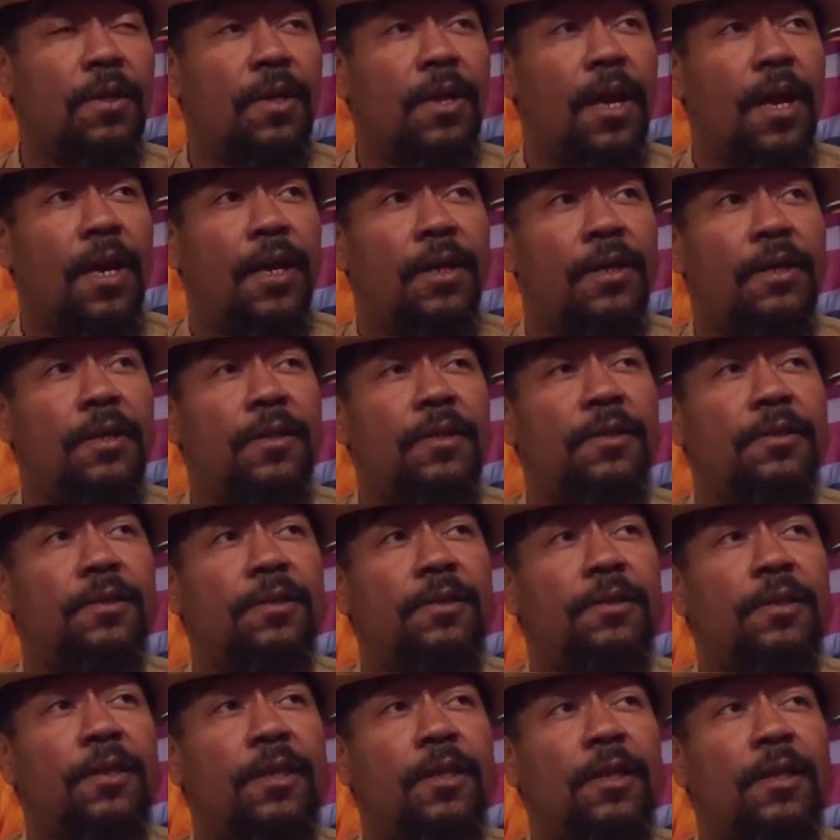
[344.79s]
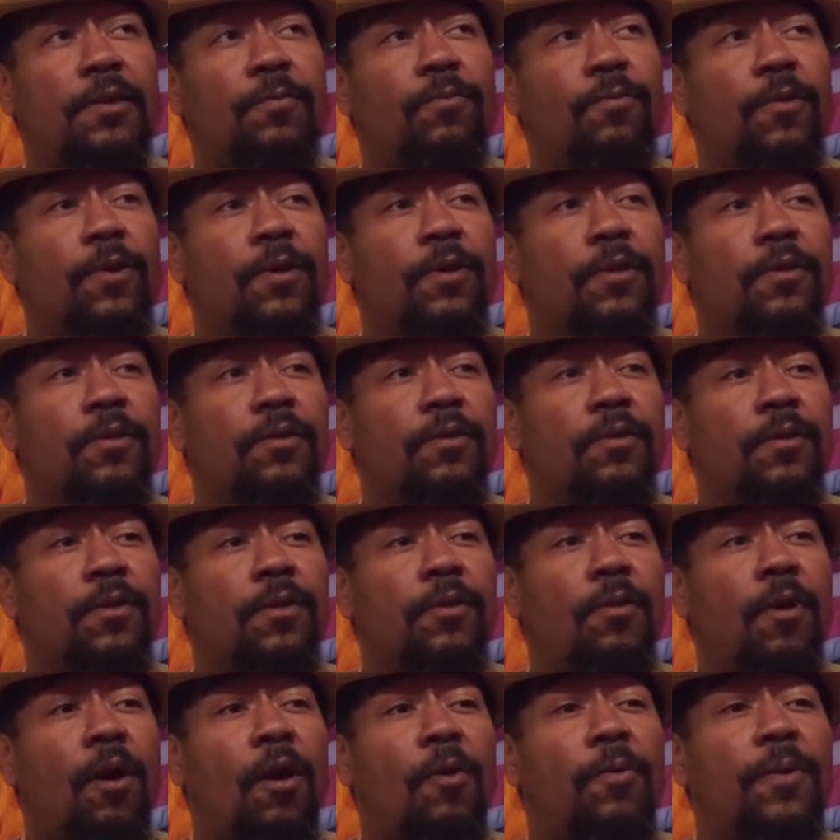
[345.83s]
And here's the thing, it will...
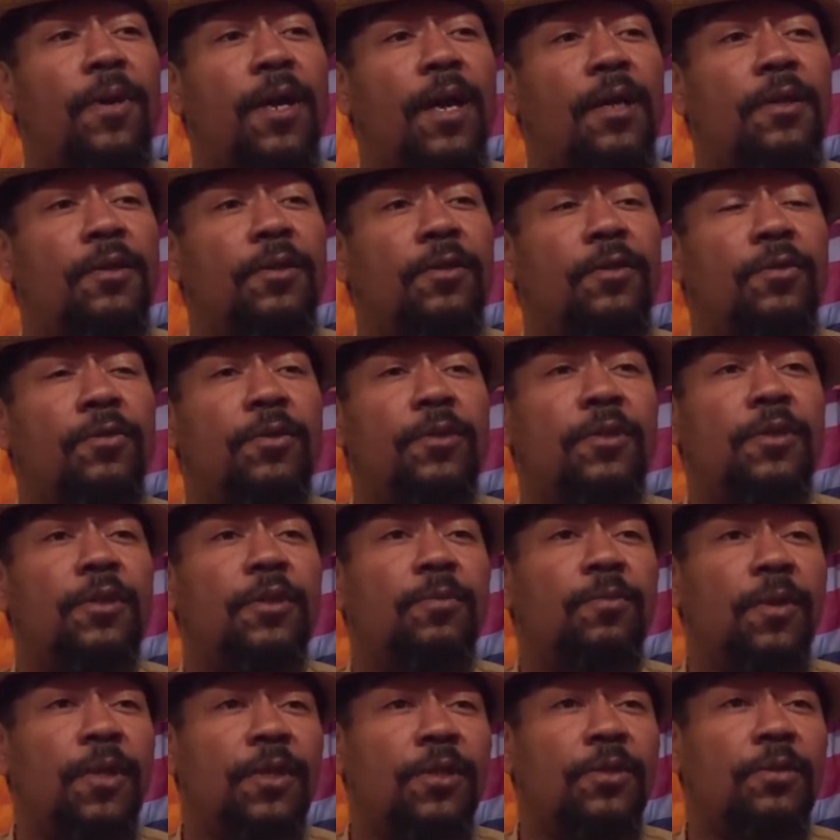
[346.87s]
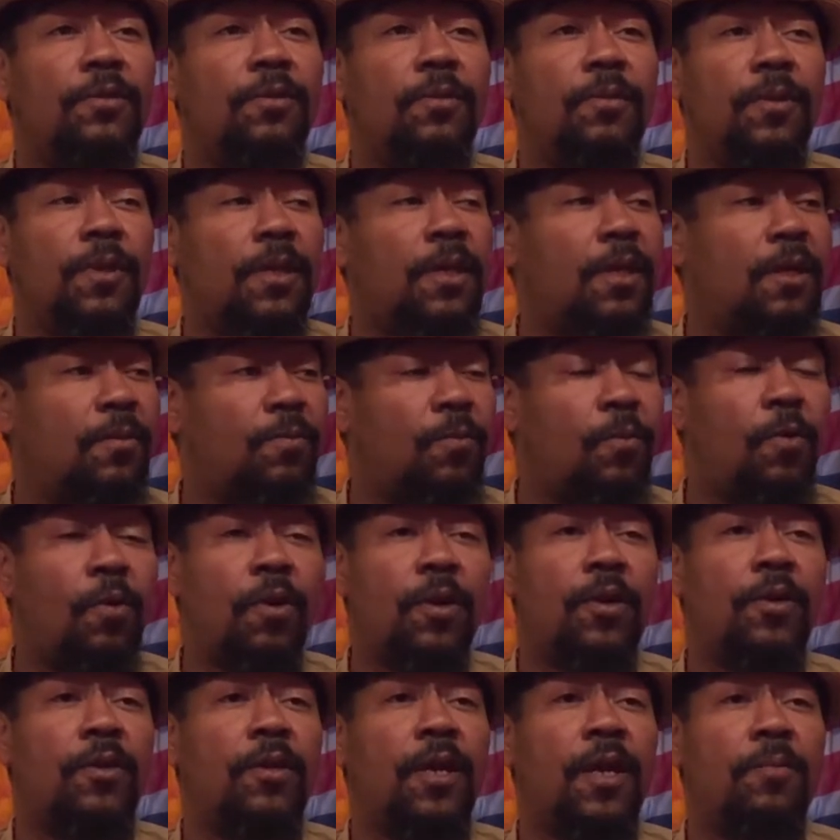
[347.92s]
All we have to do is just make sure we keep
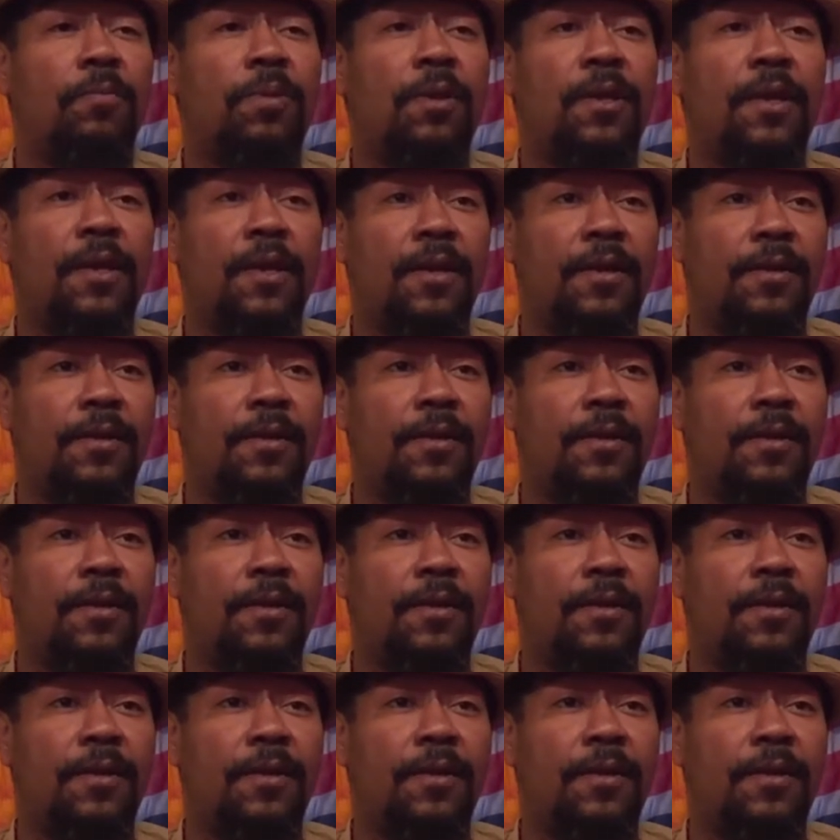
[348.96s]
watering that plant.